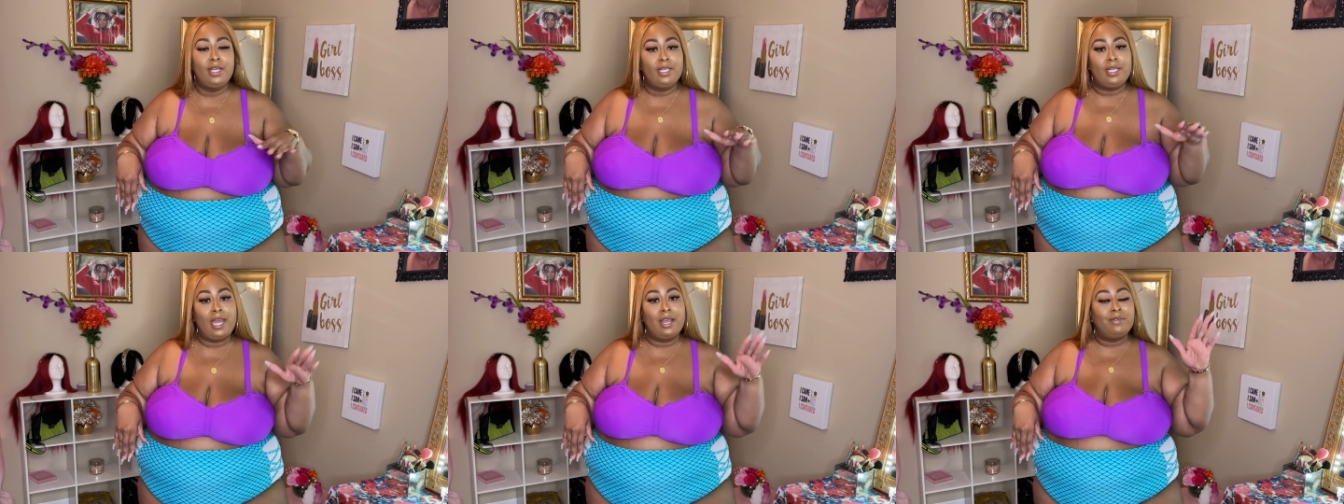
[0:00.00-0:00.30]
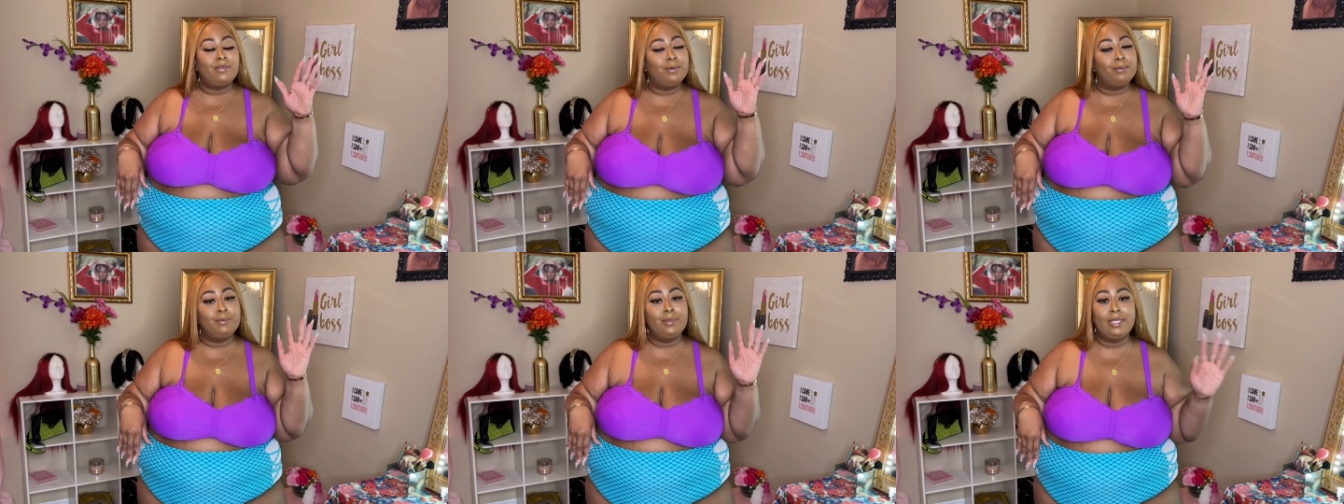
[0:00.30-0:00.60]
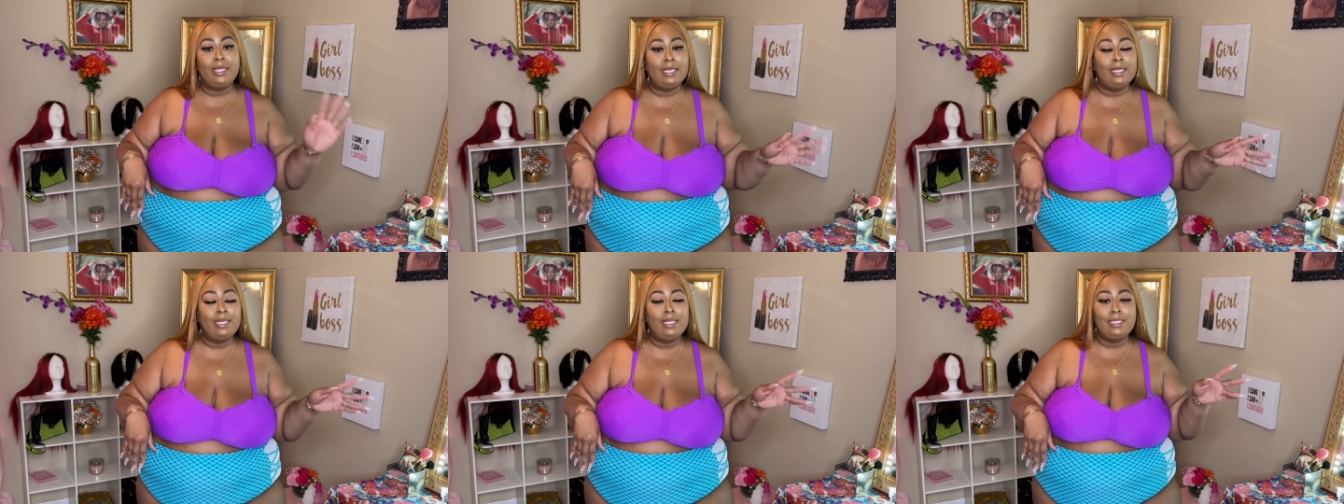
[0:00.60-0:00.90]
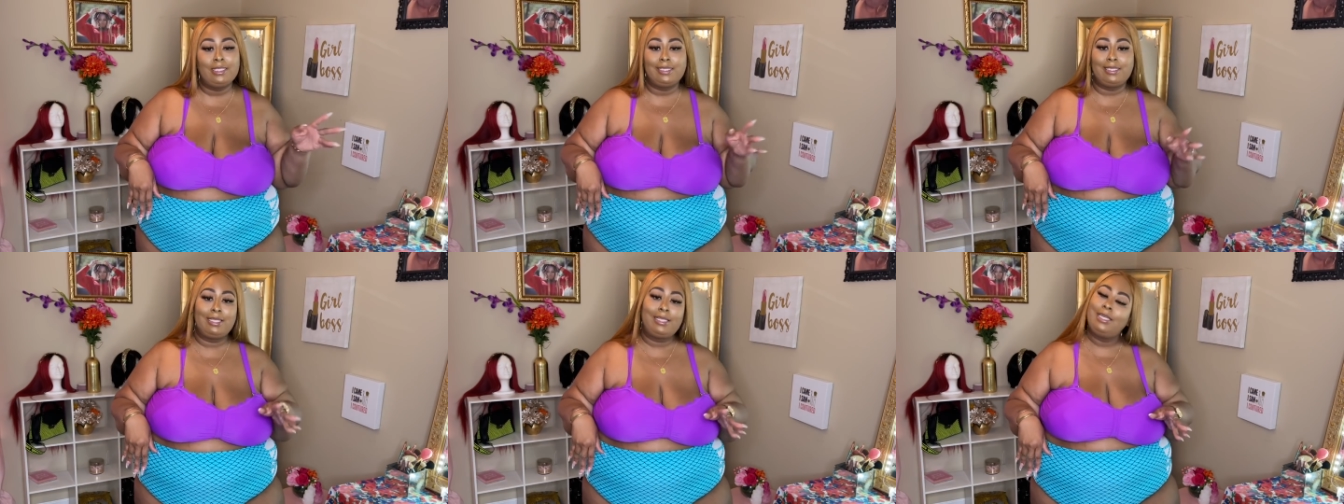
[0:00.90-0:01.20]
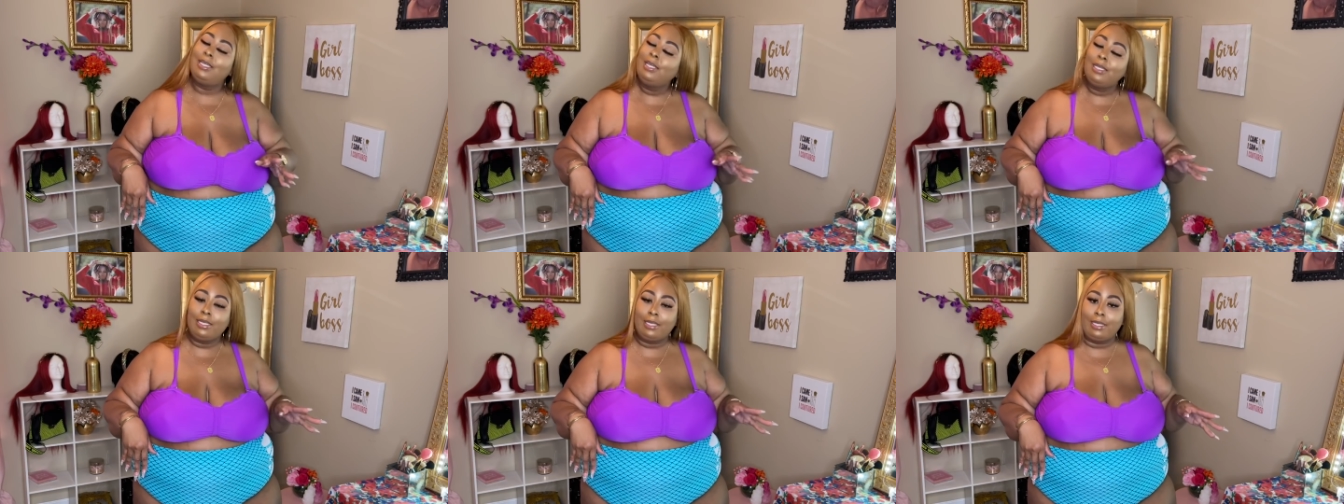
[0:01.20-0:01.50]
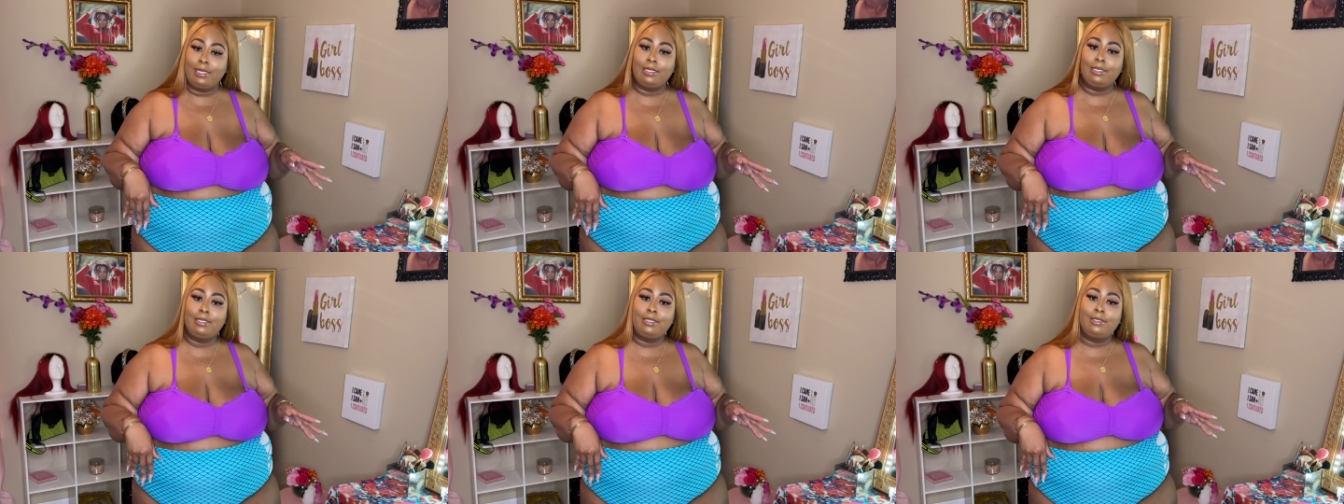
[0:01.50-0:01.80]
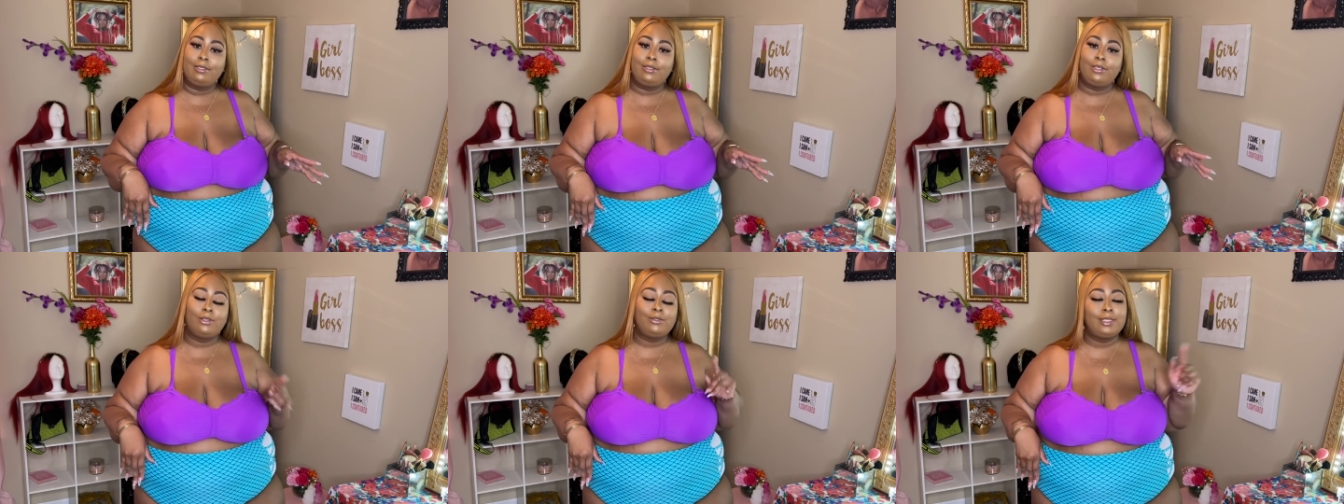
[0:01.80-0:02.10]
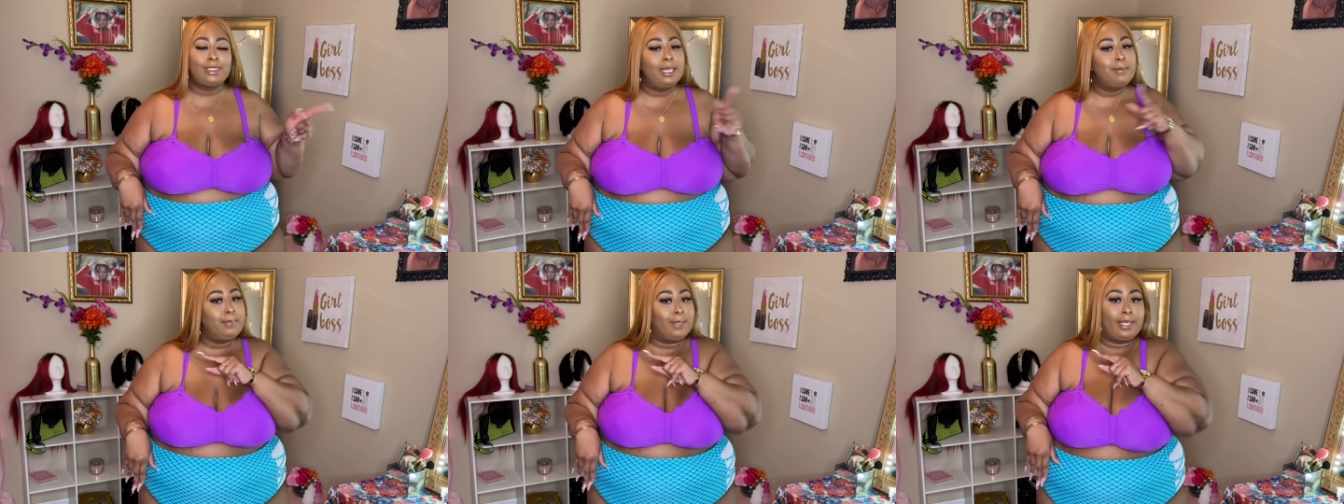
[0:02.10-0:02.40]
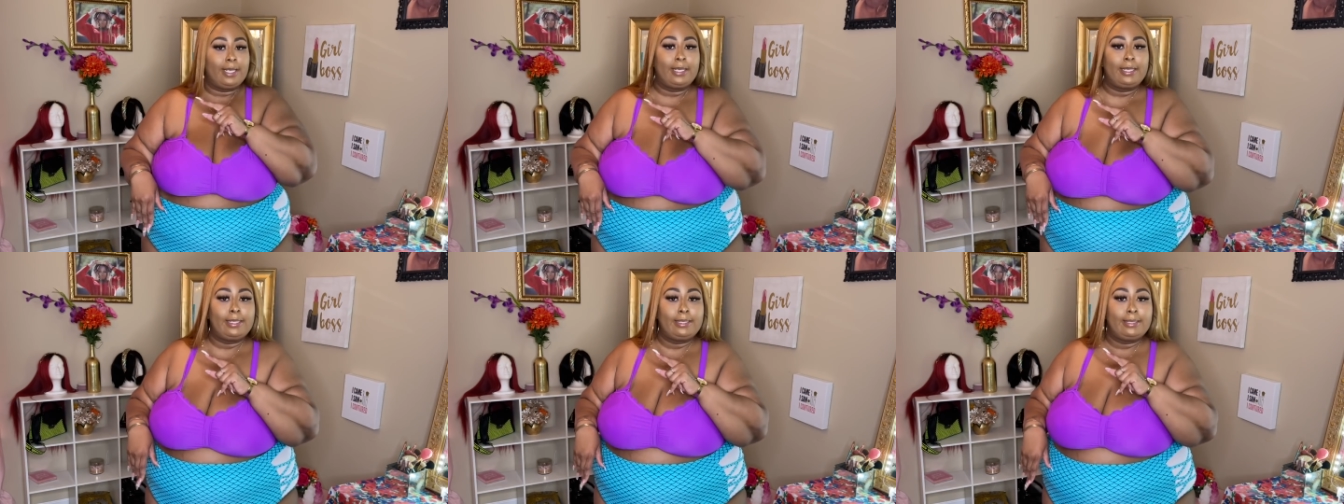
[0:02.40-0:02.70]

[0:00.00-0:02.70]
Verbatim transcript: like from beginning to end. No skipping.